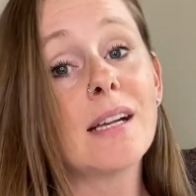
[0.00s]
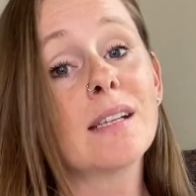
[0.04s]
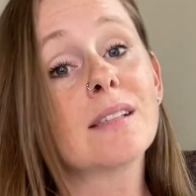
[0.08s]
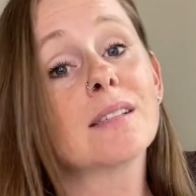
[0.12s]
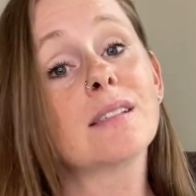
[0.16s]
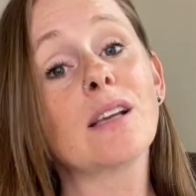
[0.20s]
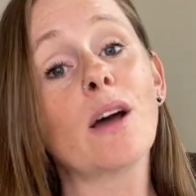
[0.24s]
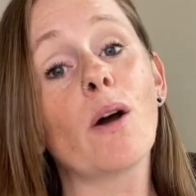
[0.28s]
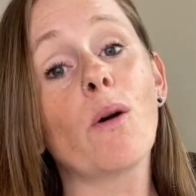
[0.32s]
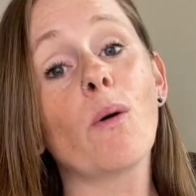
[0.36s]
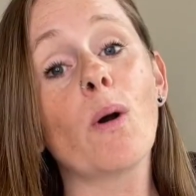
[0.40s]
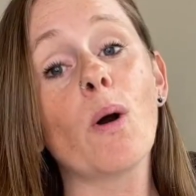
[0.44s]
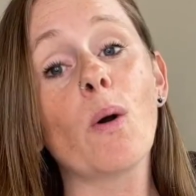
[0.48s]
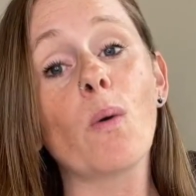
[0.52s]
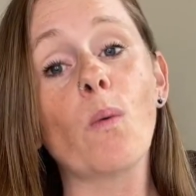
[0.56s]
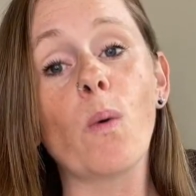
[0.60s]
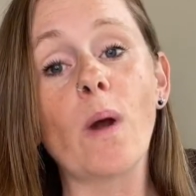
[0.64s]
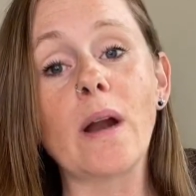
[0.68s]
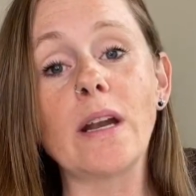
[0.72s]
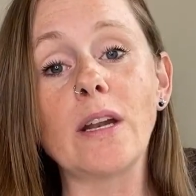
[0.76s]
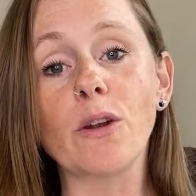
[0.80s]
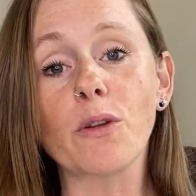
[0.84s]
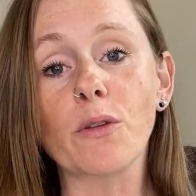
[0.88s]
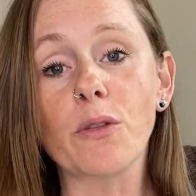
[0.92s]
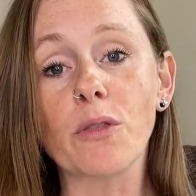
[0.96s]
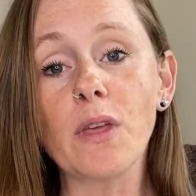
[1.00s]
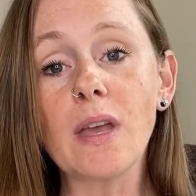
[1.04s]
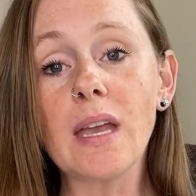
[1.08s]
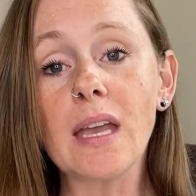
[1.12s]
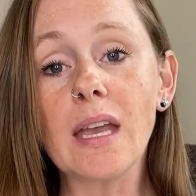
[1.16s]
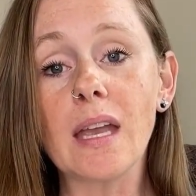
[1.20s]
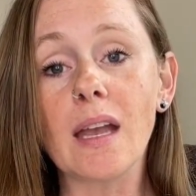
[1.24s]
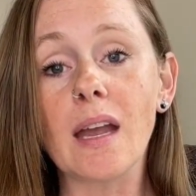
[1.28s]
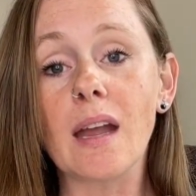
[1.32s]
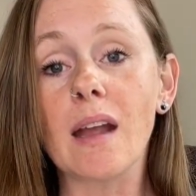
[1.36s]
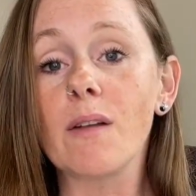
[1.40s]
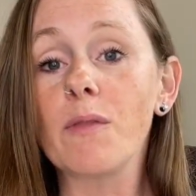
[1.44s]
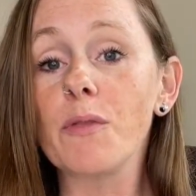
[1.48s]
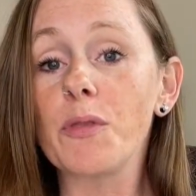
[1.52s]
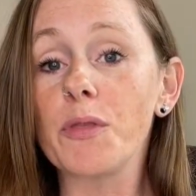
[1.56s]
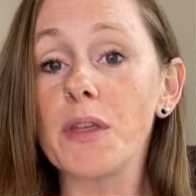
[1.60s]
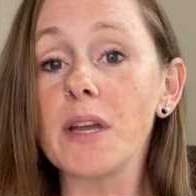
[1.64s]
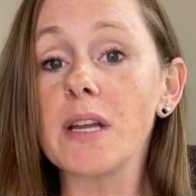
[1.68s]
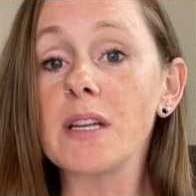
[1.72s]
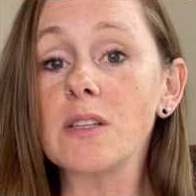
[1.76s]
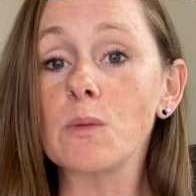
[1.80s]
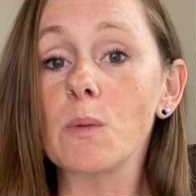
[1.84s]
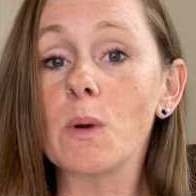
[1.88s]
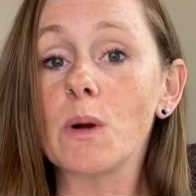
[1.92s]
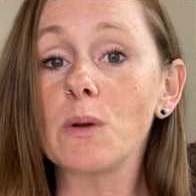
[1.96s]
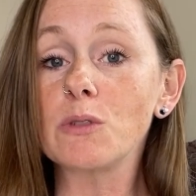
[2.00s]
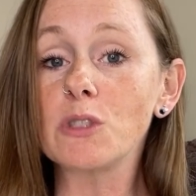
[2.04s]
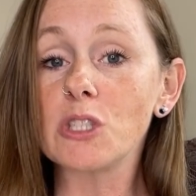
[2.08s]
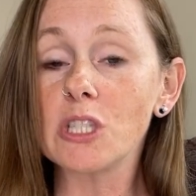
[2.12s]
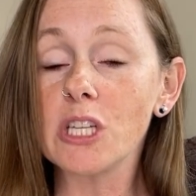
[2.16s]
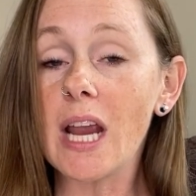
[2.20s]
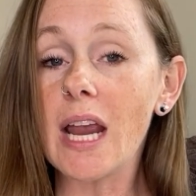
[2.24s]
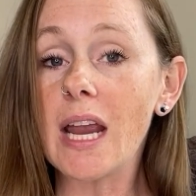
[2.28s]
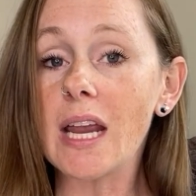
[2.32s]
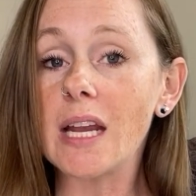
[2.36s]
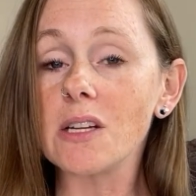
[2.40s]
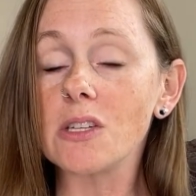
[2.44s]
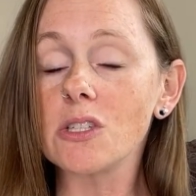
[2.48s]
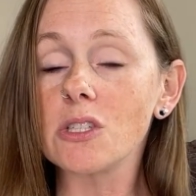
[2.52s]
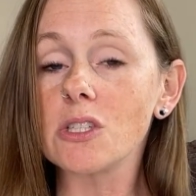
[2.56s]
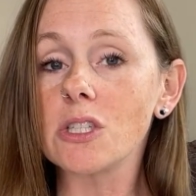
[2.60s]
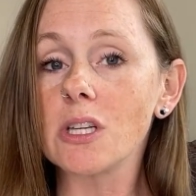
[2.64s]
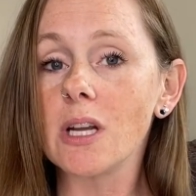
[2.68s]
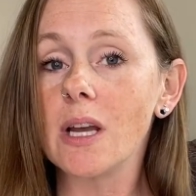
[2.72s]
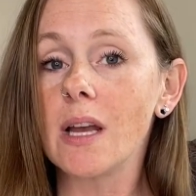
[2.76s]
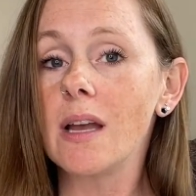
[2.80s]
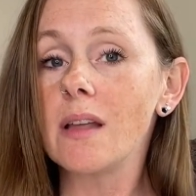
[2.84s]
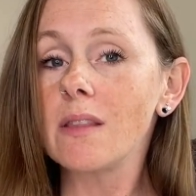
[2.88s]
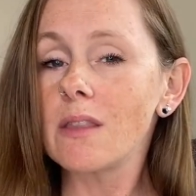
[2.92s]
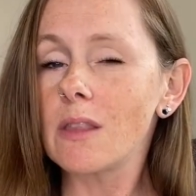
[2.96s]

So when you're thinking things won't change,